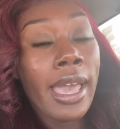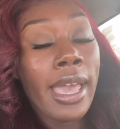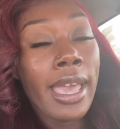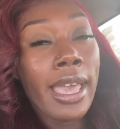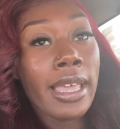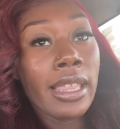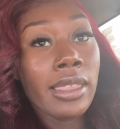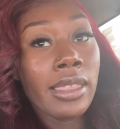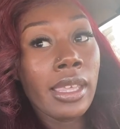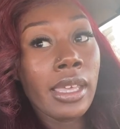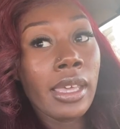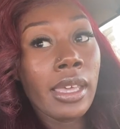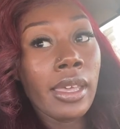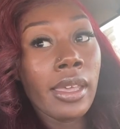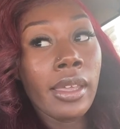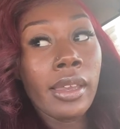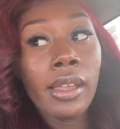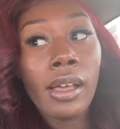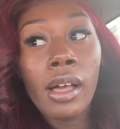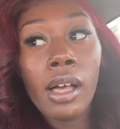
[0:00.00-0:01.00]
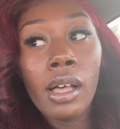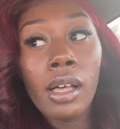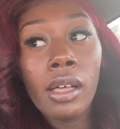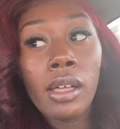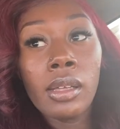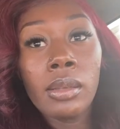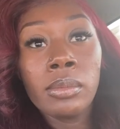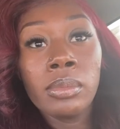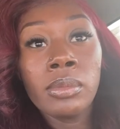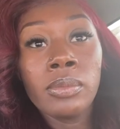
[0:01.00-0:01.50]
and then
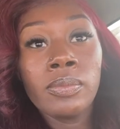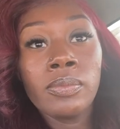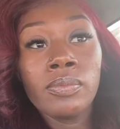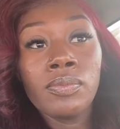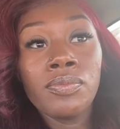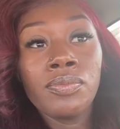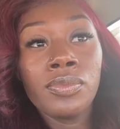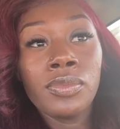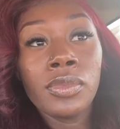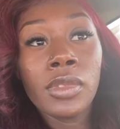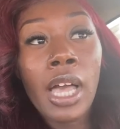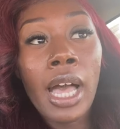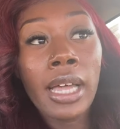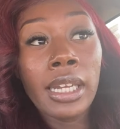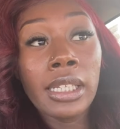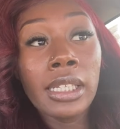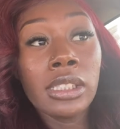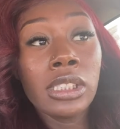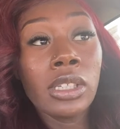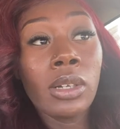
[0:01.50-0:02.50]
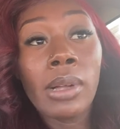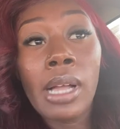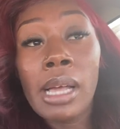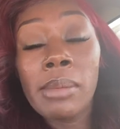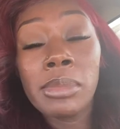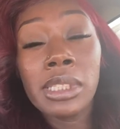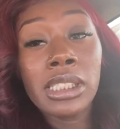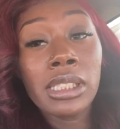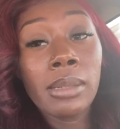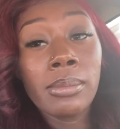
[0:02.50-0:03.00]
um I need to grab
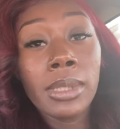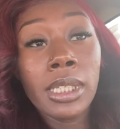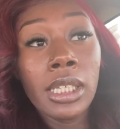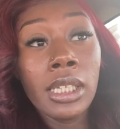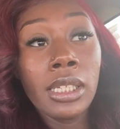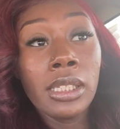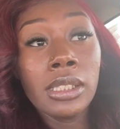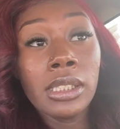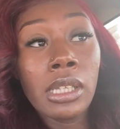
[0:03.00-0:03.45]
me something to eat.